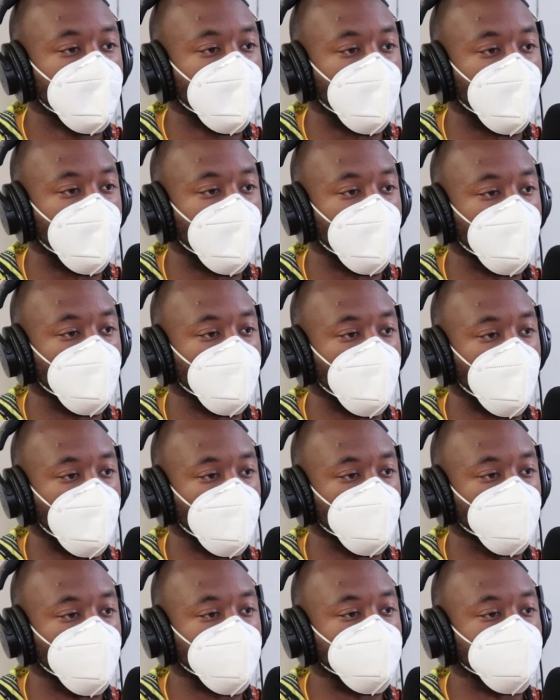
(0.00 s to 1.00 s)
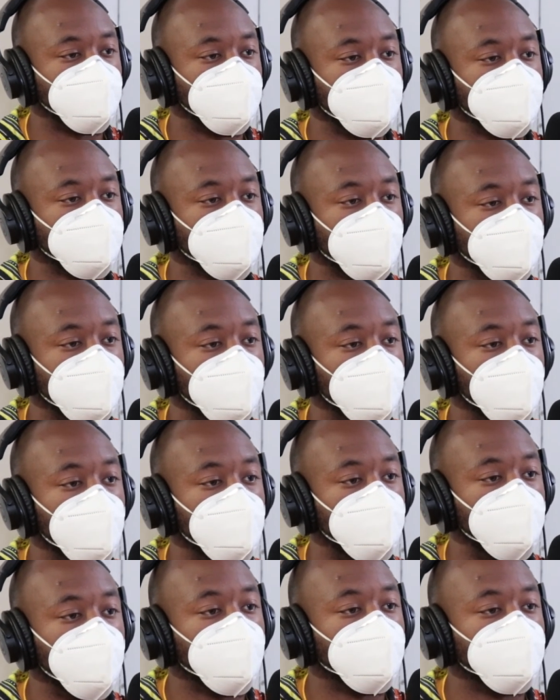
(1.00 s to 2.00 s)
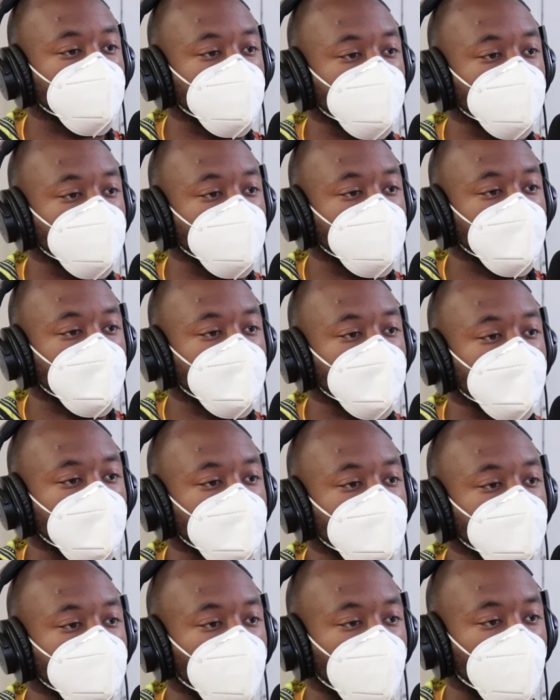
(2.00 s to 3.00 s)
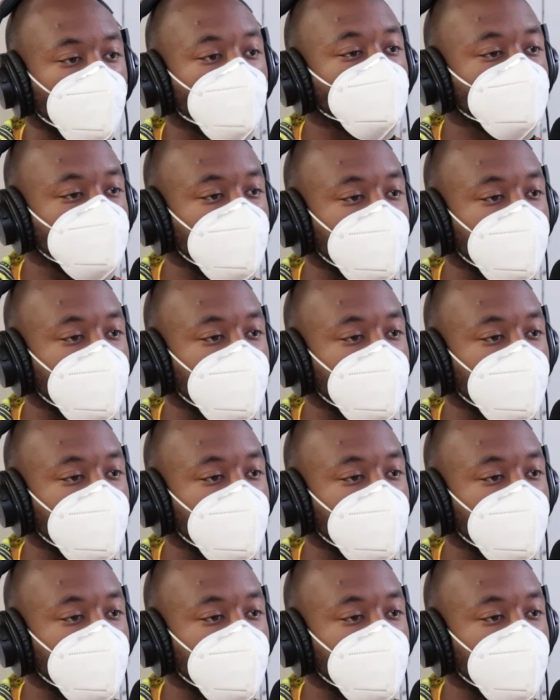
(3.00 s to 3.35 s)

are representing something bigger than their own